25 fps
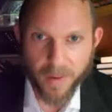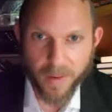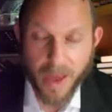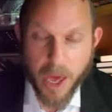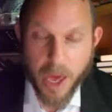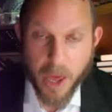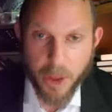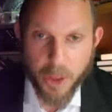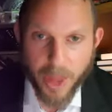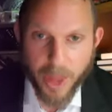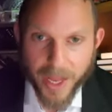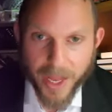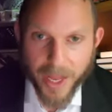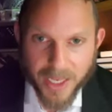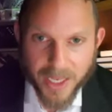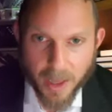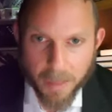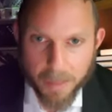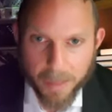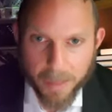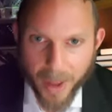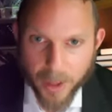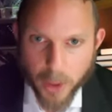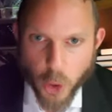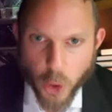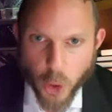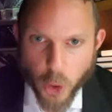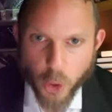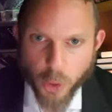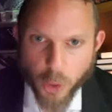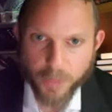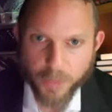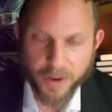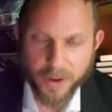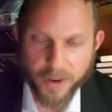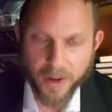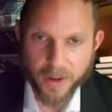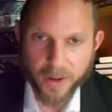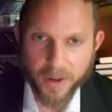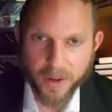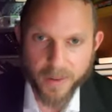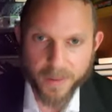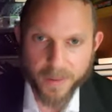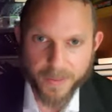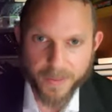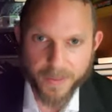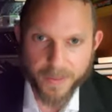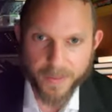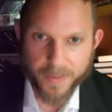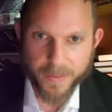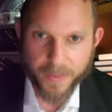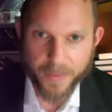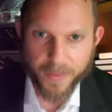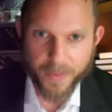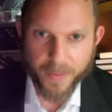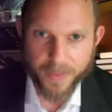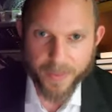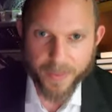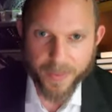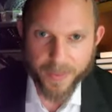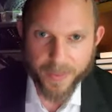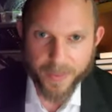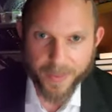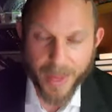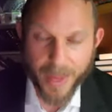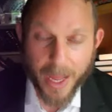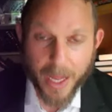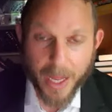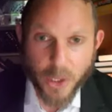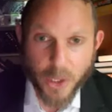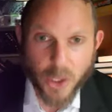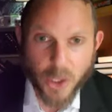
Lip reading: That's about tshuva. It's